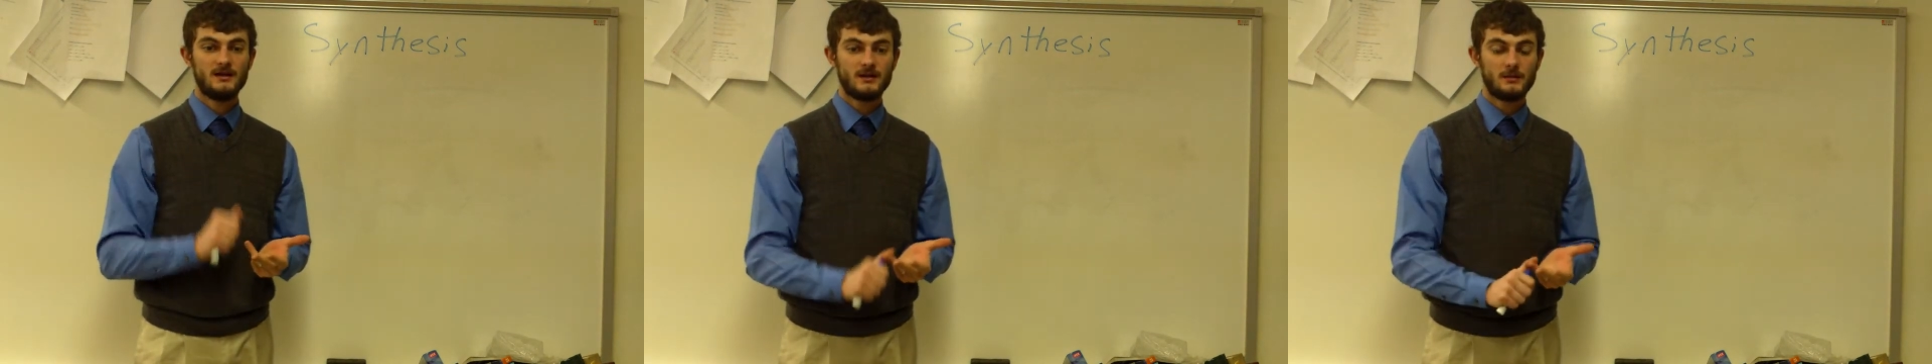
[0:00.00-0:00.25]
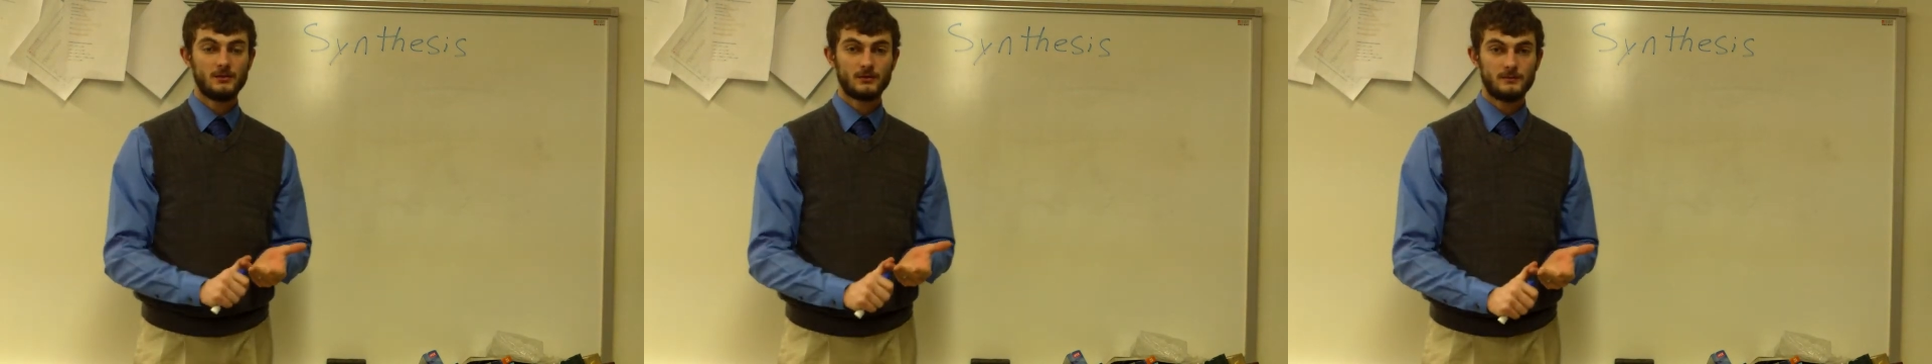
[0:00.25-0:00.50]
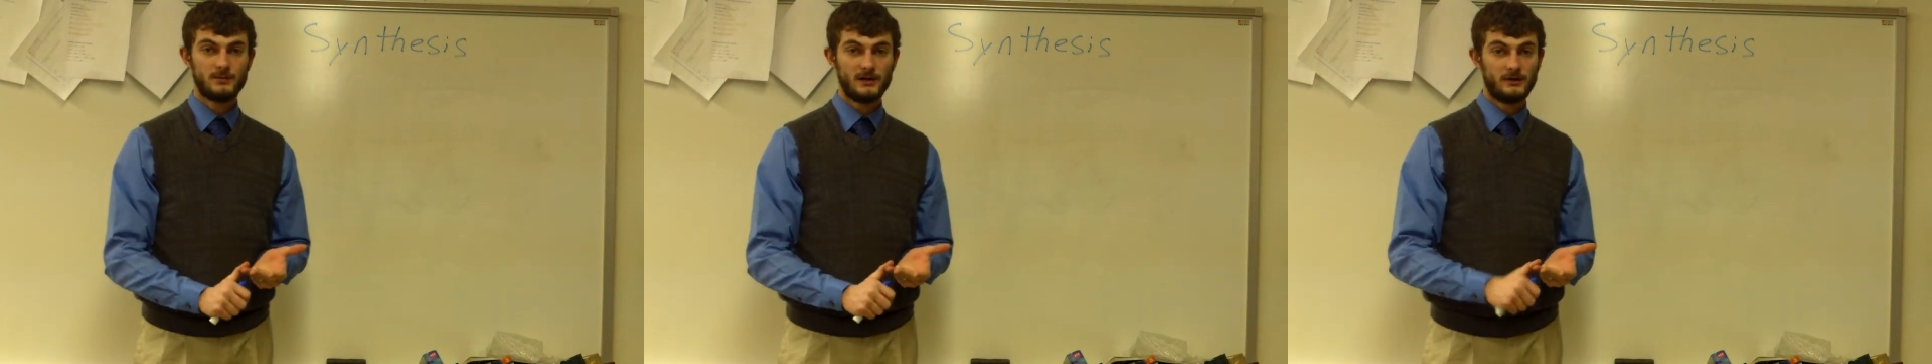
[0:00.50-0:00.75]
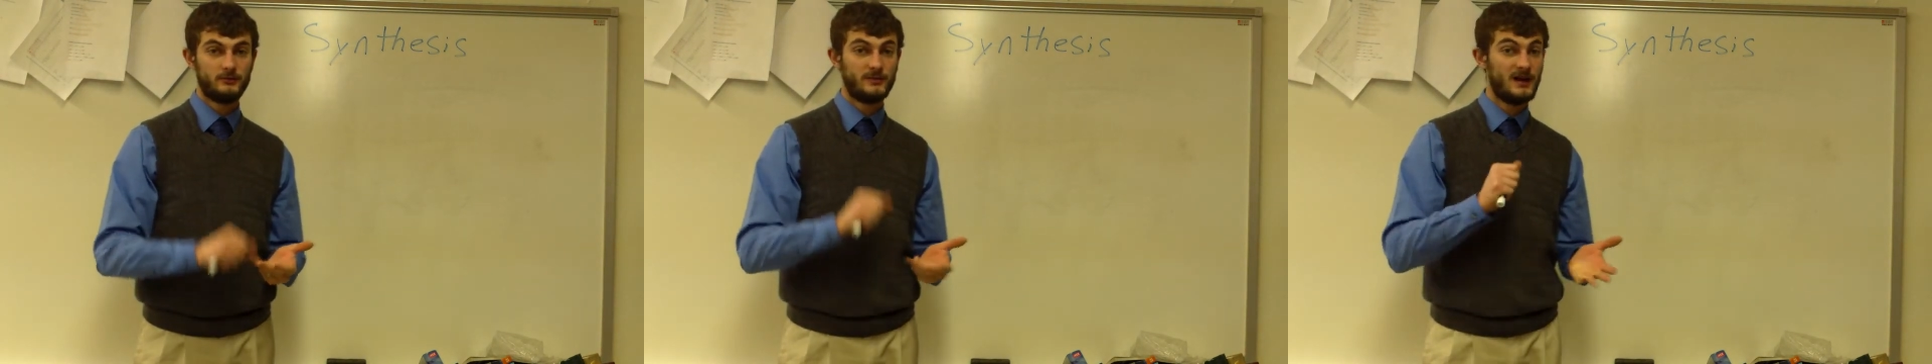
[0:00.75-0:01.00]
double
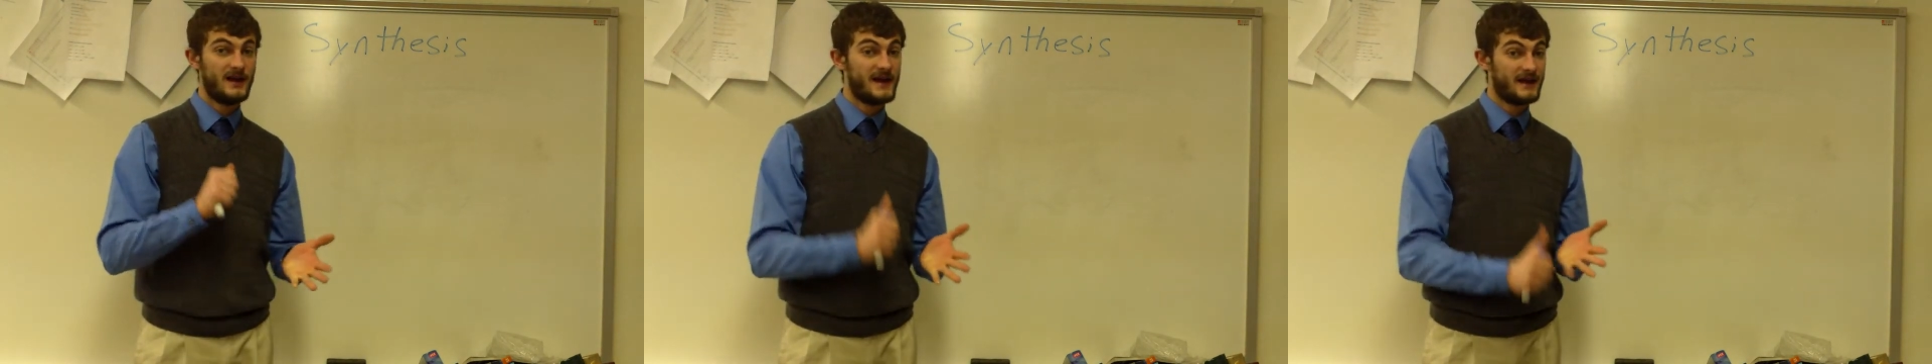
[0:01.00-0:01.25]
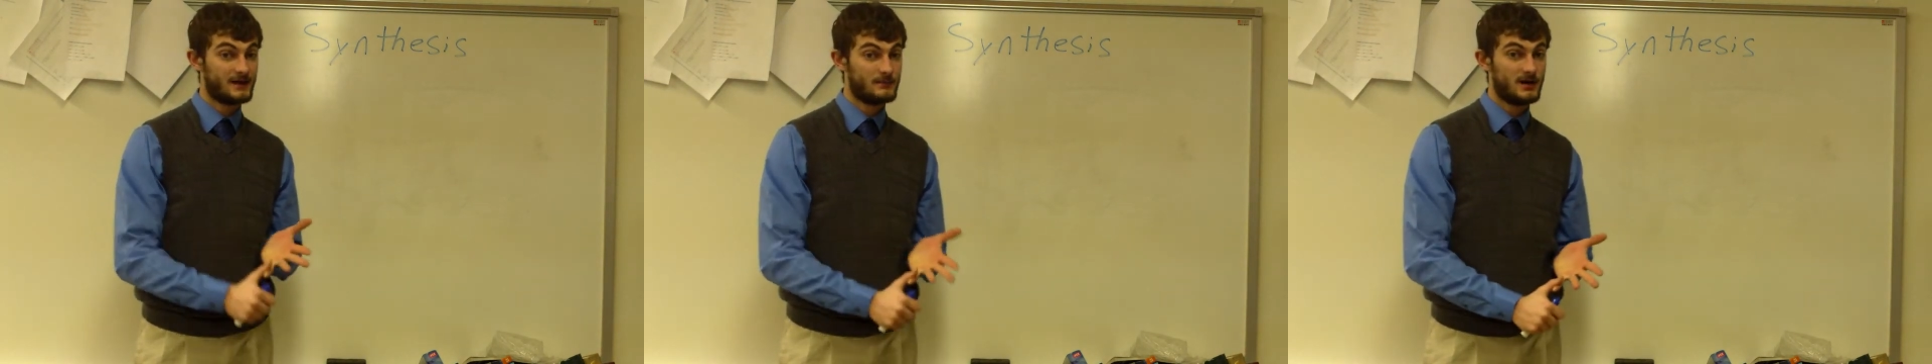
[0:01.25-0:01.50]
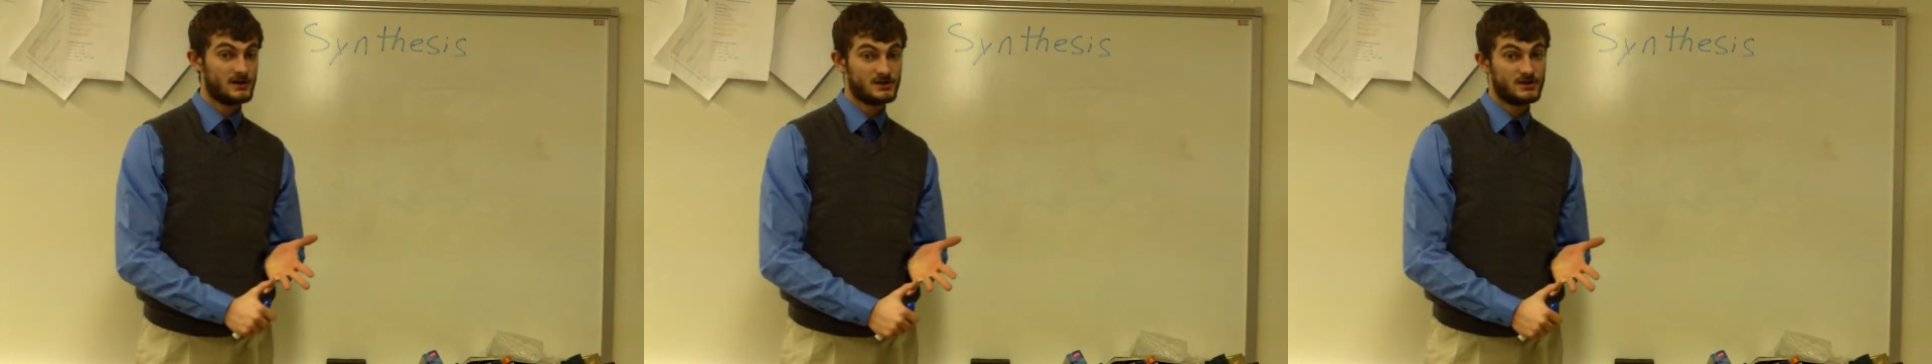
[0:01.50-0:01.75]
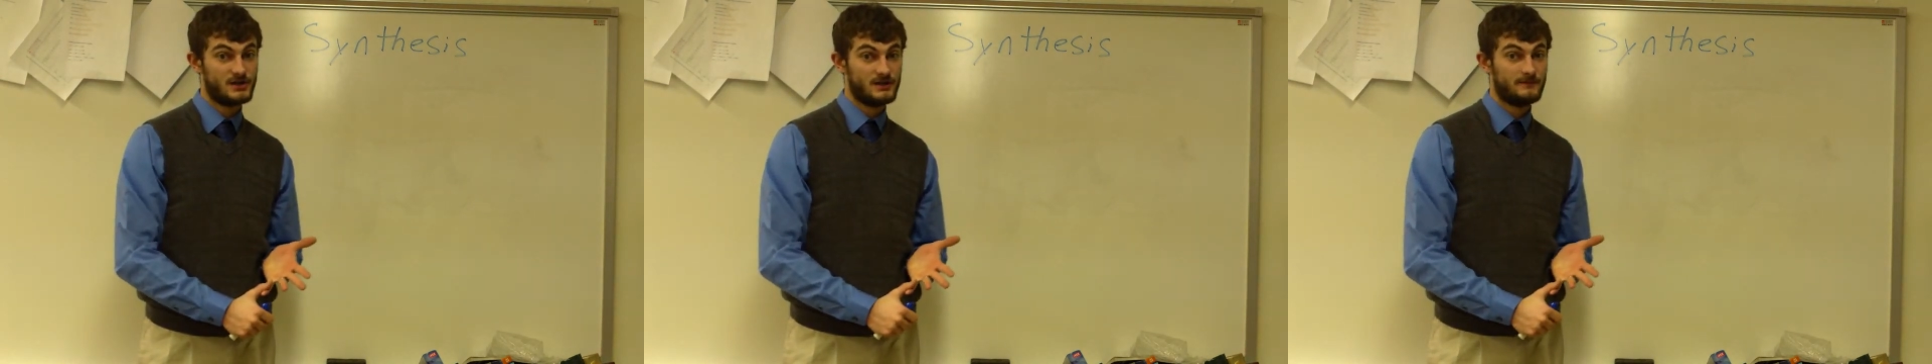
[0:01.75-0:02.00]
replacement, and
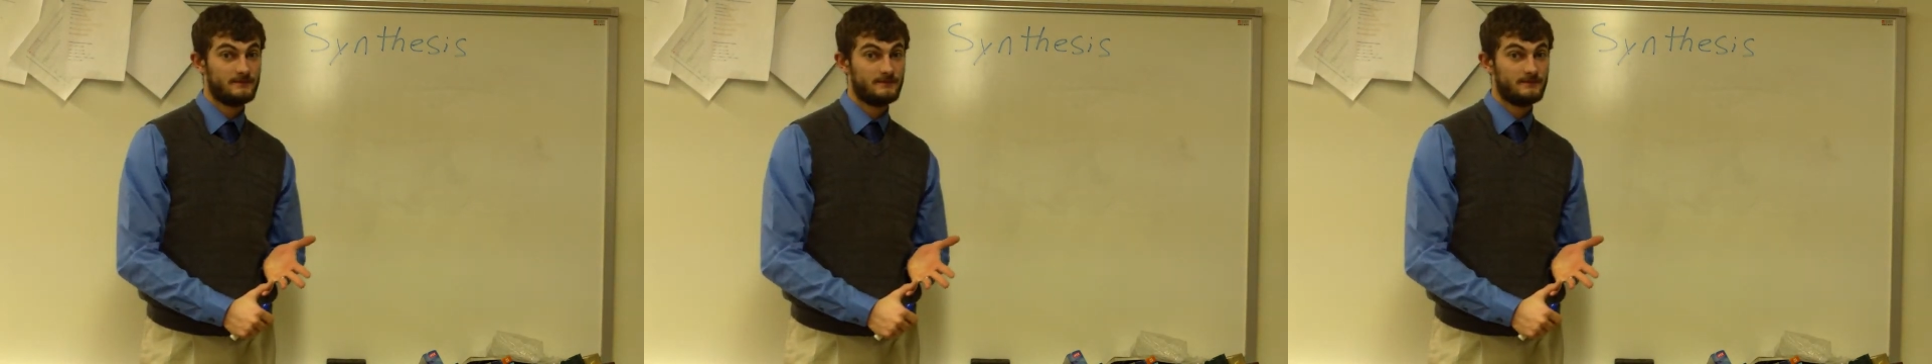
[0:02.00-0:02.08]
combustion.